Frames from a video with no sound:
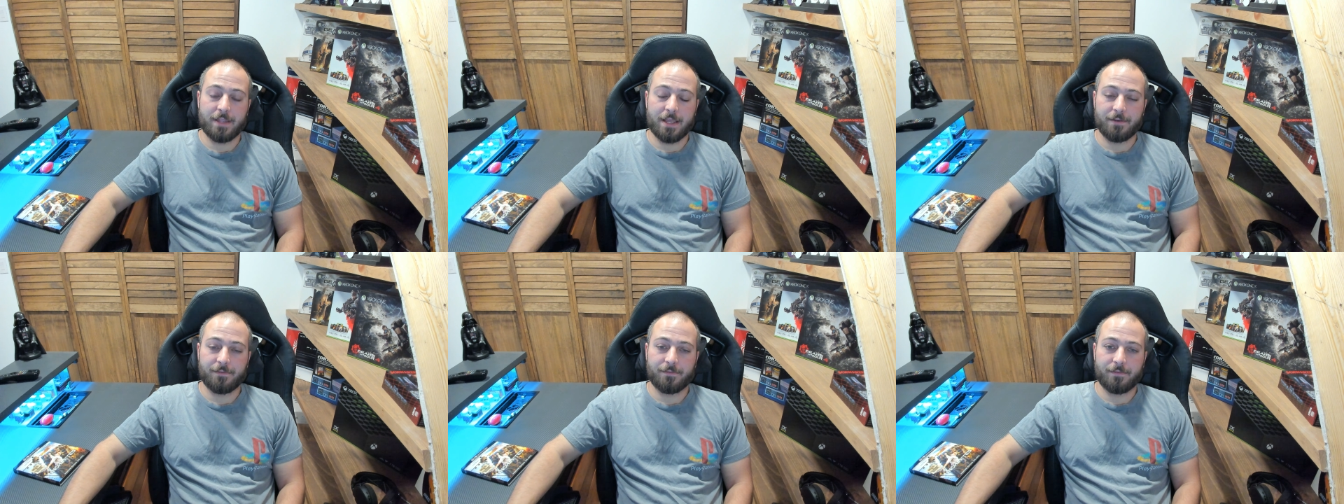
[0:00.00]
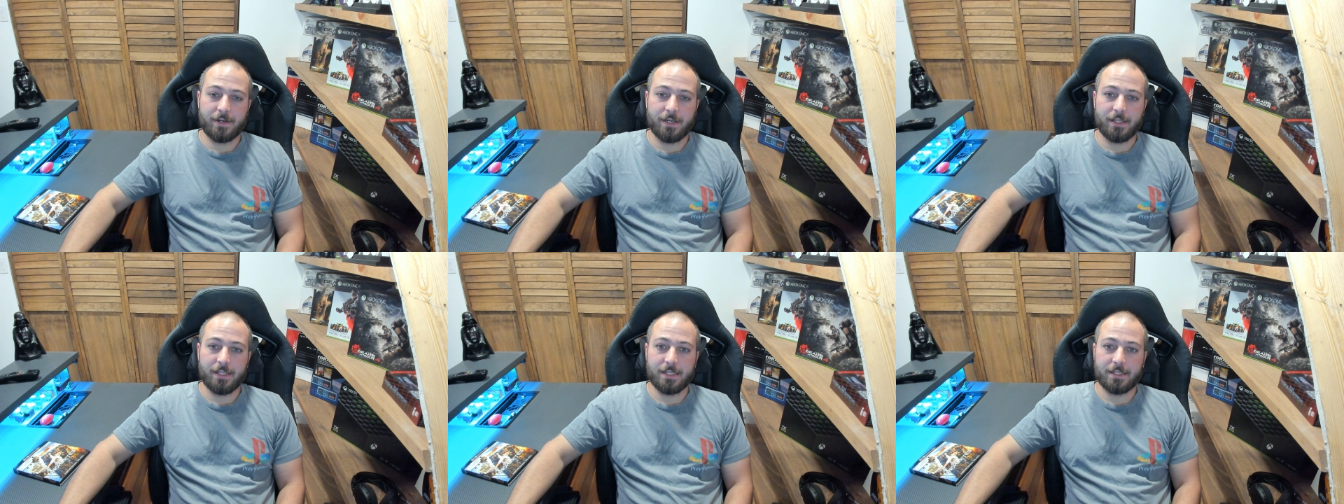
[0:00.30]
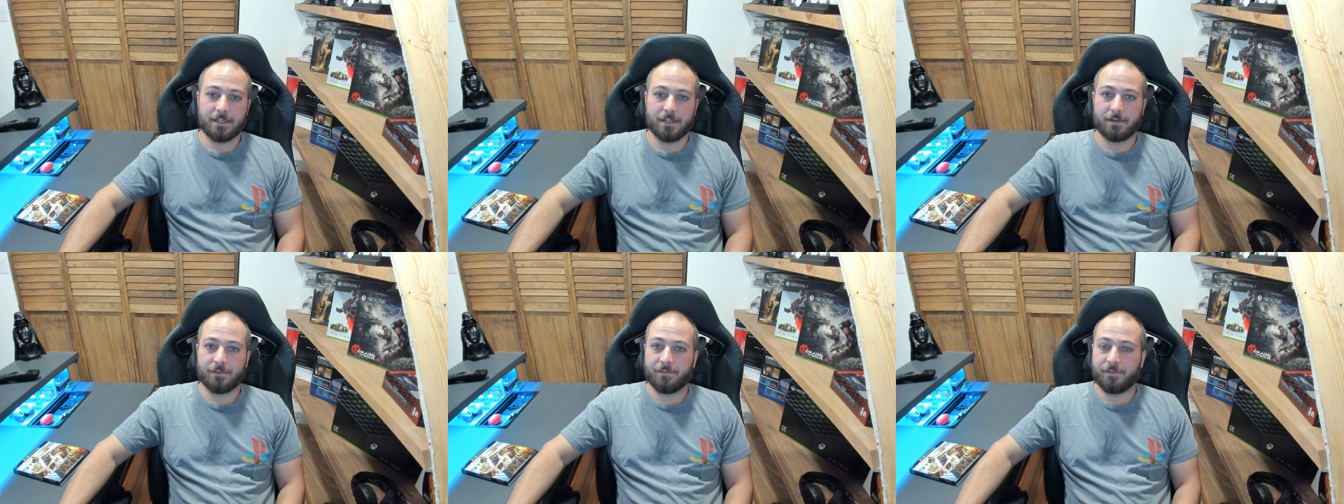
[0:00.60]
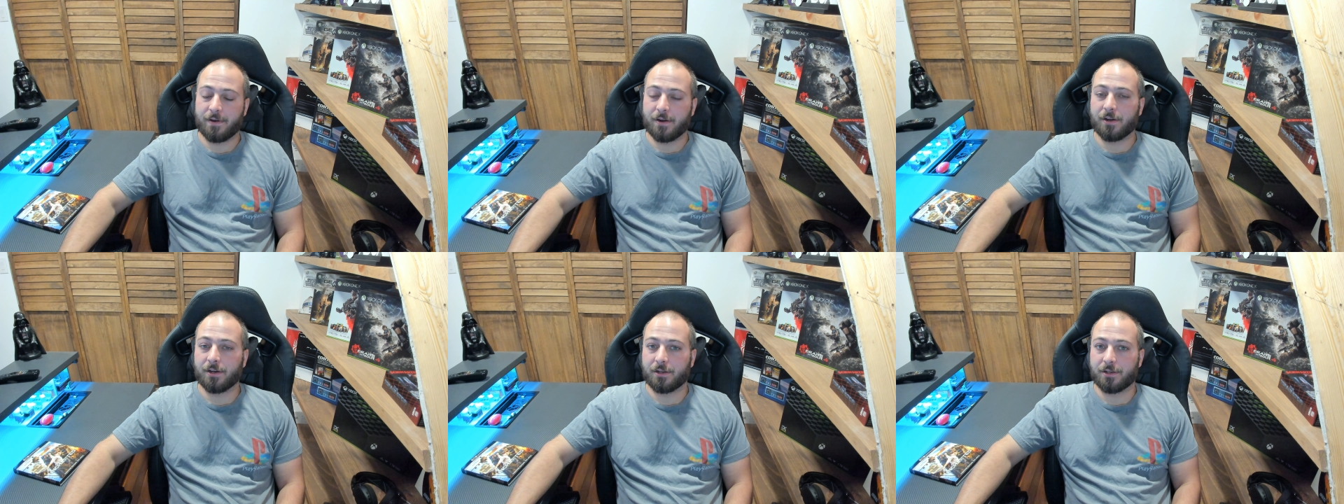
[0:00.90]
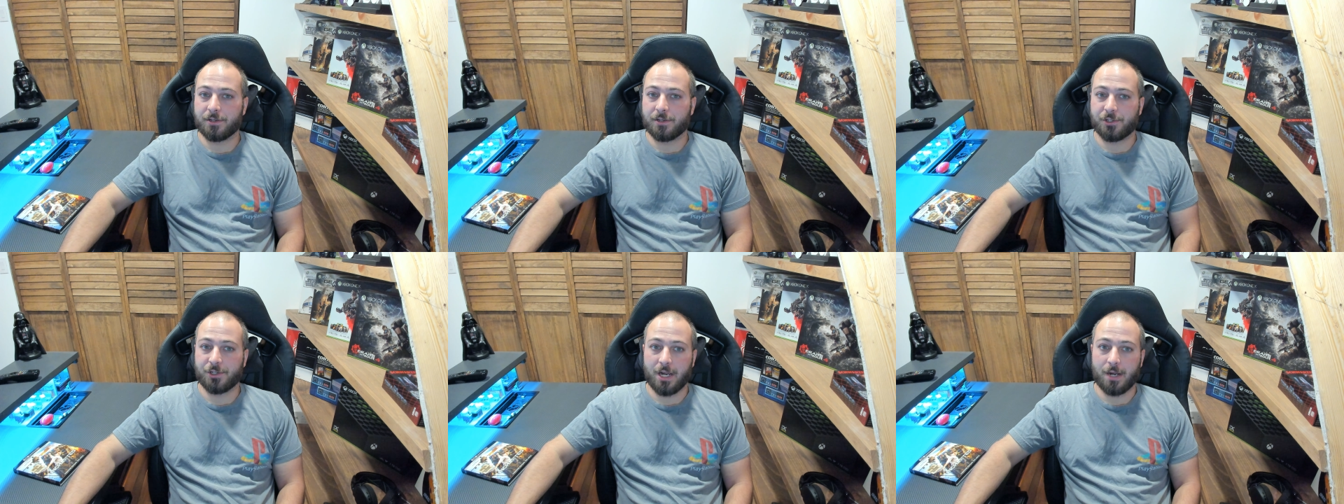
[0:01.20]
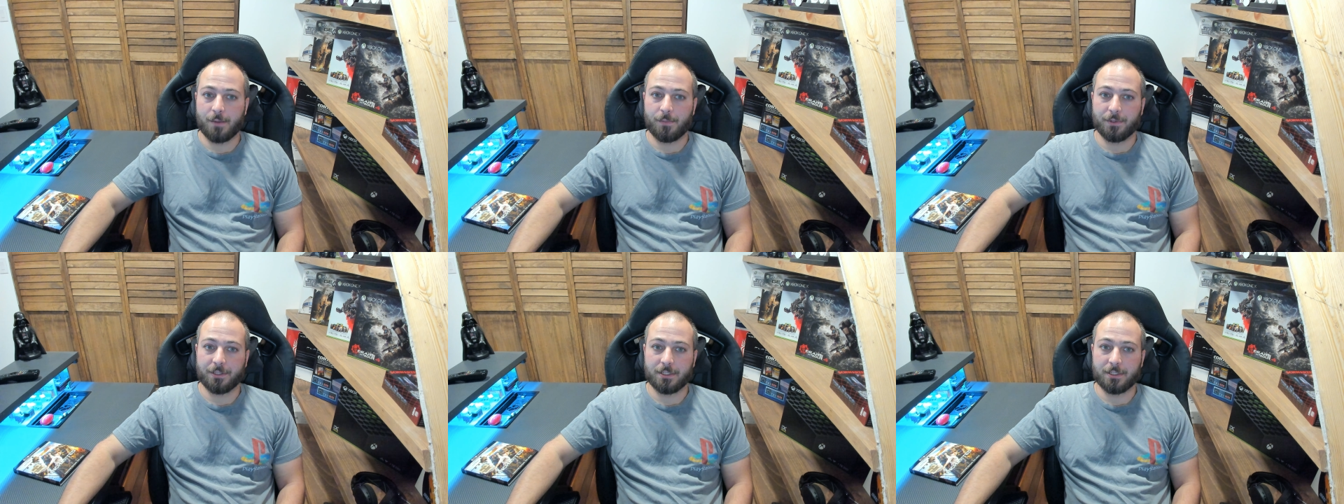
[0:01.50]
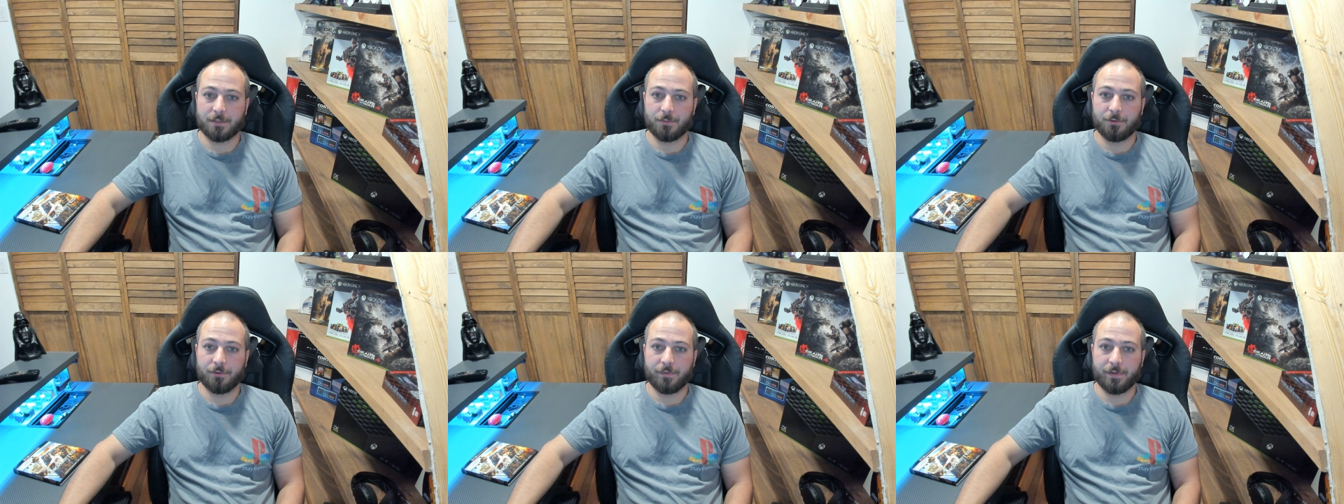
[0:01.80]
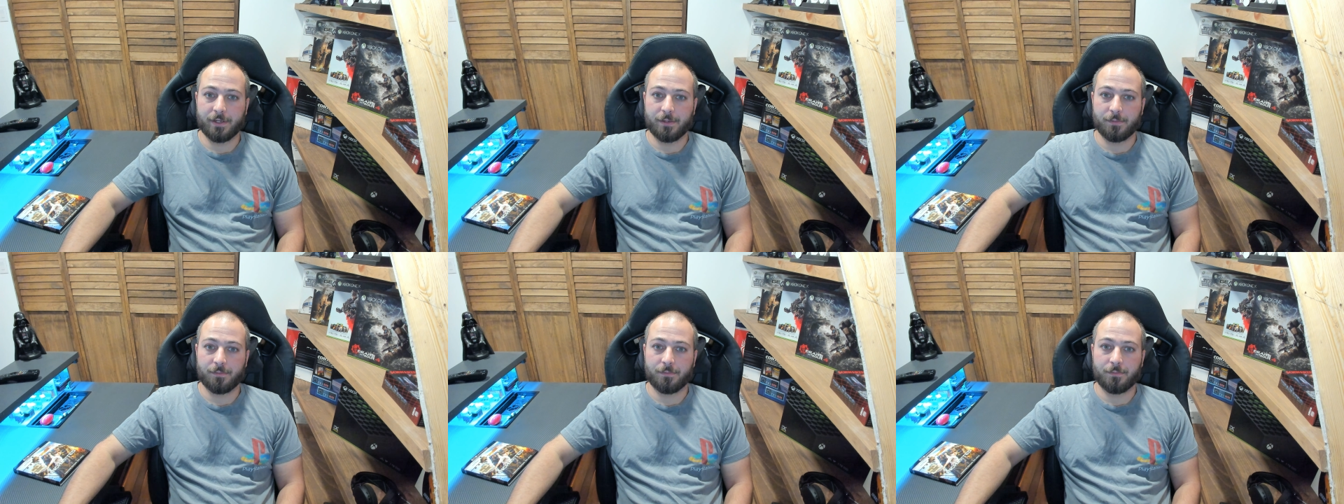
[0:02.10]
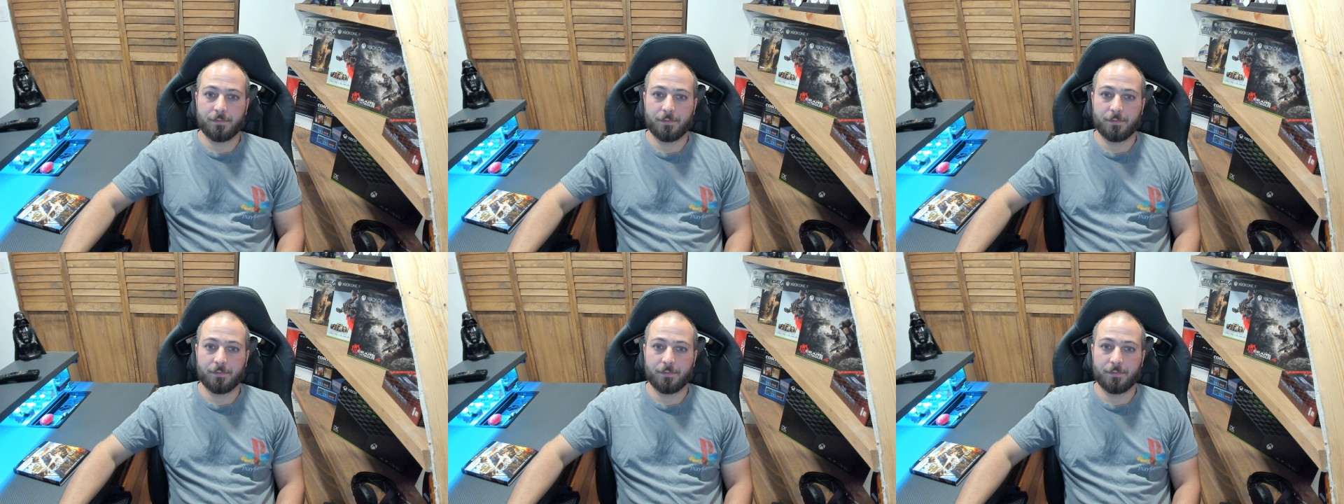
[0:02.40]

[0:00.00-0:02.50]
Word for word: really did a very good job with this movie.